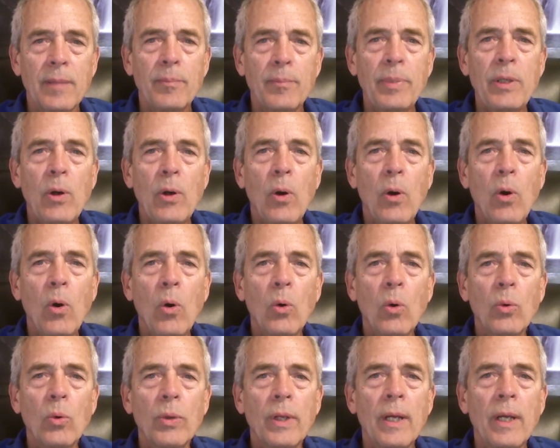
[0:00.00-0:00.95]

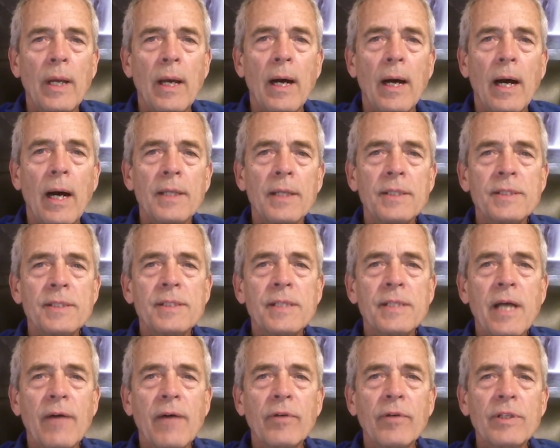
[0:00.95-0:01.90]
Behold, a
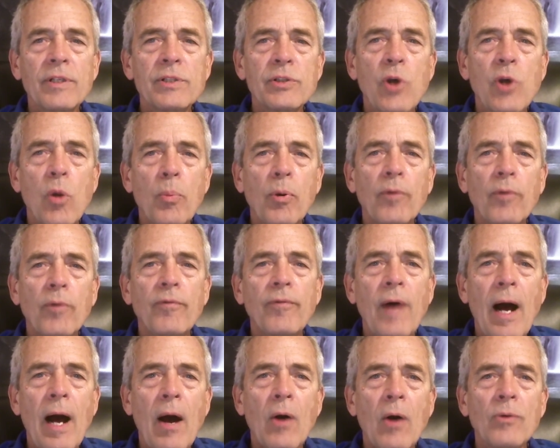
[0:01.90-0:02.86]
discovery so
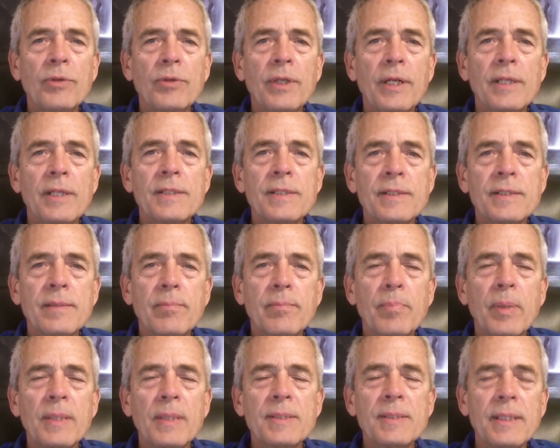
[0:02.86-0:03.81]
profound in its
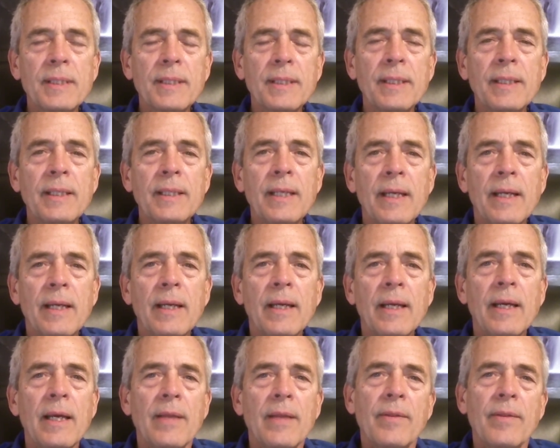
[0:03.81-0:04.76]
simplicity
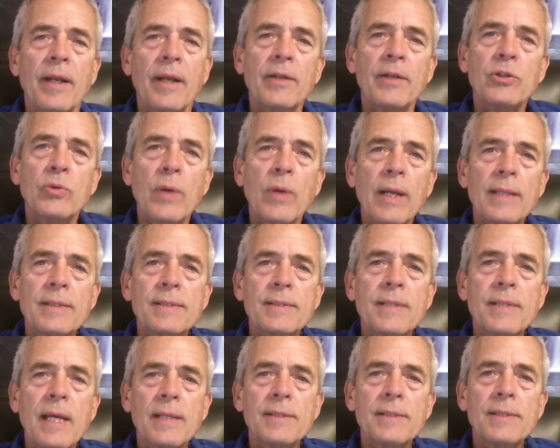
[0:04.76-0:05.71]
that it
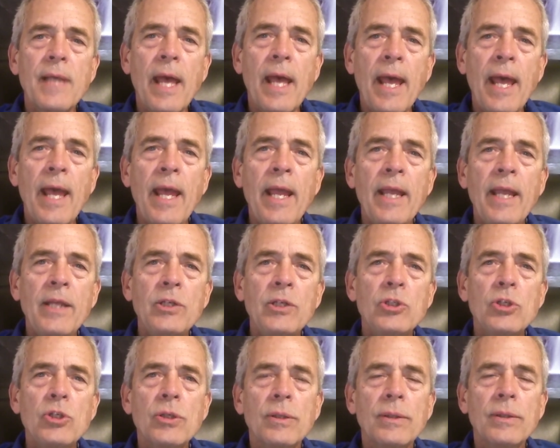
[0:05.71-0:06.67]
transcends
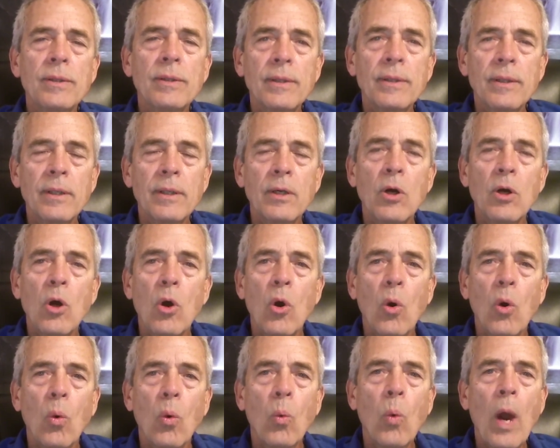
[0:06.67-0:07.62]
age,
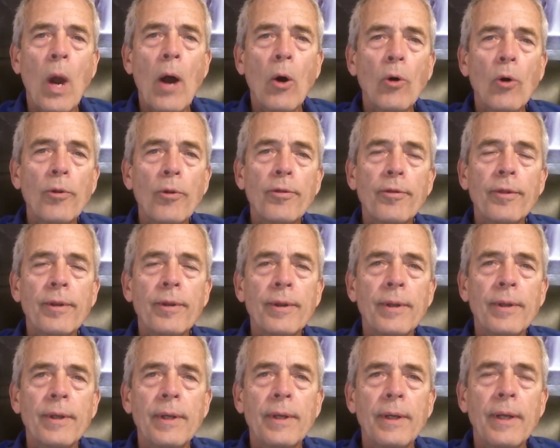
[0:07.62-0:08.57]
wealth,
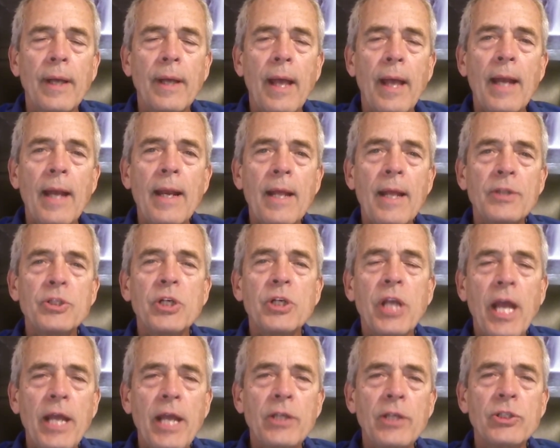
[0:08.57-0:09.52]
and
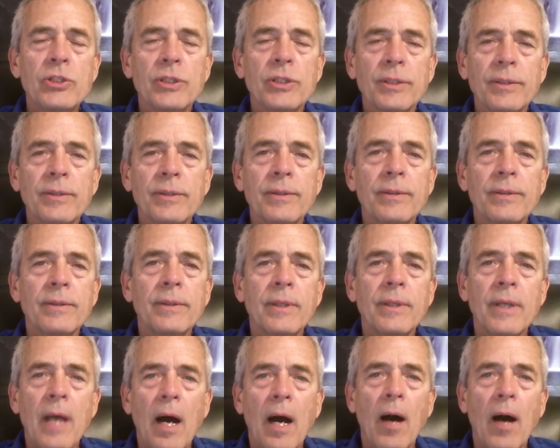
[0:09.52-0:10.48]
education,
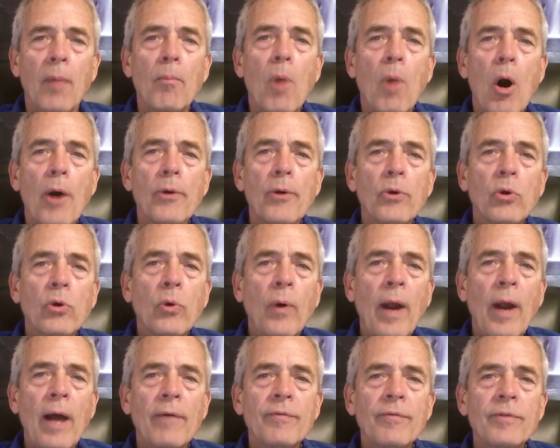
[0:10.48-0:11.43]
a model
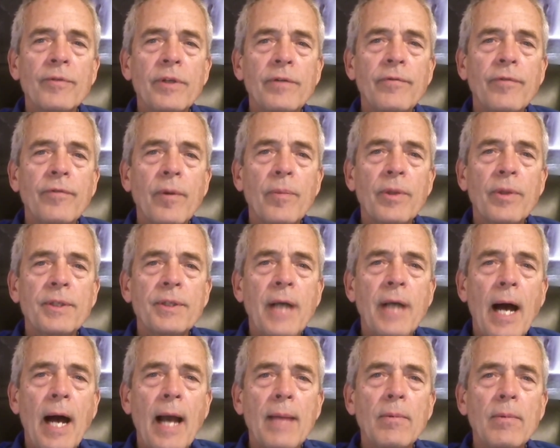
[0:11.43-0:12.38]
crafted from the
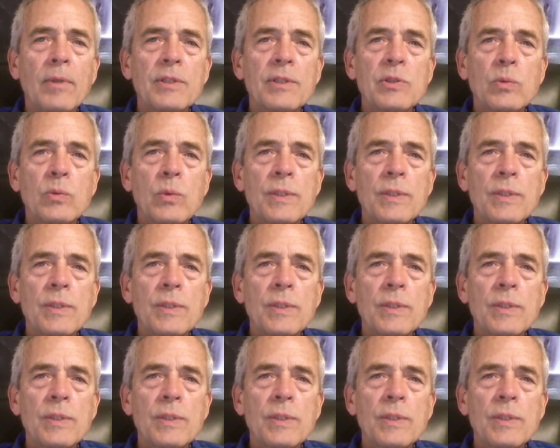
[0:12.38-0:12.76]
timeless